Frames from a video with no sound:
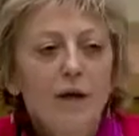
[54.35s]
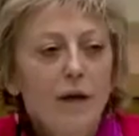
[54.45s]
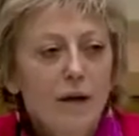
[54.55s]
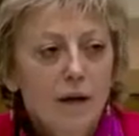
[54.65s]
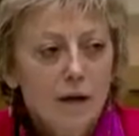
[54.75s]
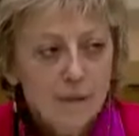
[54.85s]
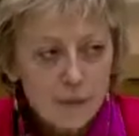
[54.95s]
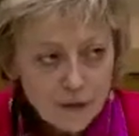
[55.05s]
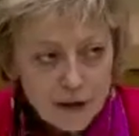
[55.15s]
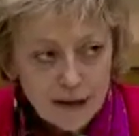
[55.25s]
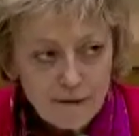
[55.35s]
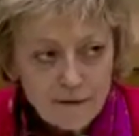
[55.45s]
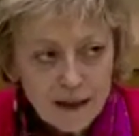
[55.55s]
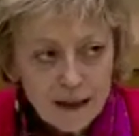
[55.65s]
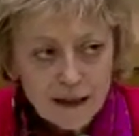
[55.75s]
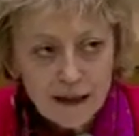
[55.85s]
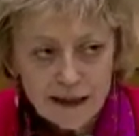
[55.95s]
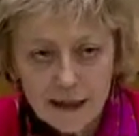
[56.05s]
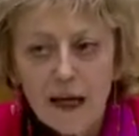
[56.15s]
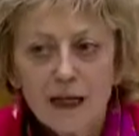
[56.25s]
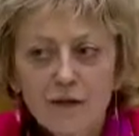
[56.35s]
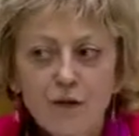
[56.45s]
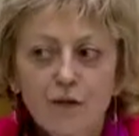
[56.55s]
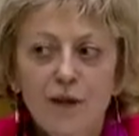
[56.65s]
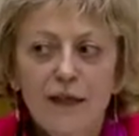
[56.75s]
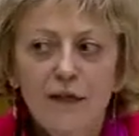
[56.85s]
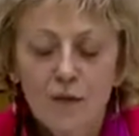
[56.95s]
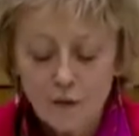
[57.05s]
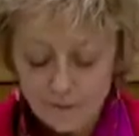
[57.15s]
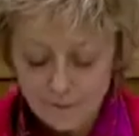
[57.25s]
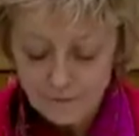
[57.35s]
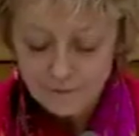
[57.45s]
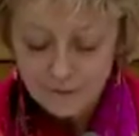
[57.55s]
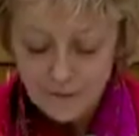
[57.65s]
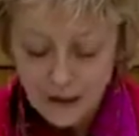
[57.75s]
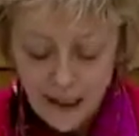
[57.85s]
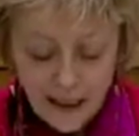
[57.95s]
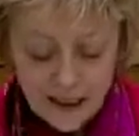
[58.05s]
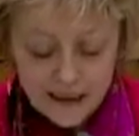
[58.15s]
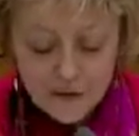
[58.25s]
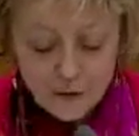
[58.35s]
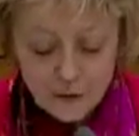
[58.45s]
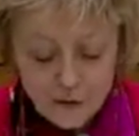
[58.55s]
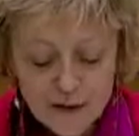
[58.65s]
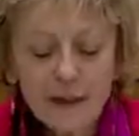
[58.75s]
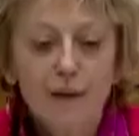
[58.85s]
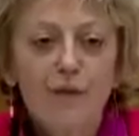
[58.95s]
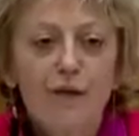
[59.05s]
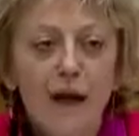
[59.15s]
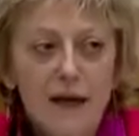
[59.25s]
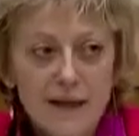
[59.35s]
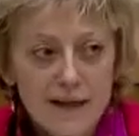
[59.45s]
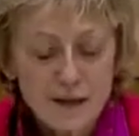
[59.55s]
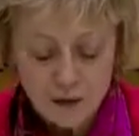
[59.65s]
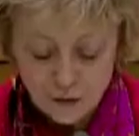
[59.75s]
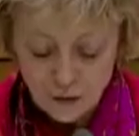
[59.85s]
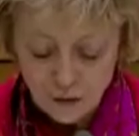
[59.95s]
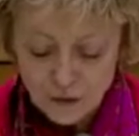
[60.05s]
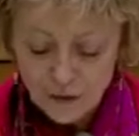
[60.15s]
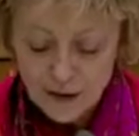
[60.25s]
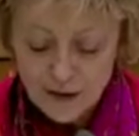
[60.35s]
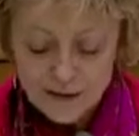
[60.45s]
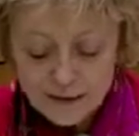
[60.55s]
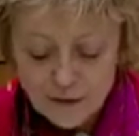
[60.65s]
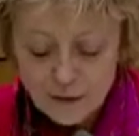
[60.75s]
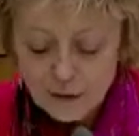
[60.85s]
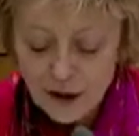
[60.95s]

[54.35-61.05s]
panel is entitled Vision, Quito Declaration. The second panel, which will begin at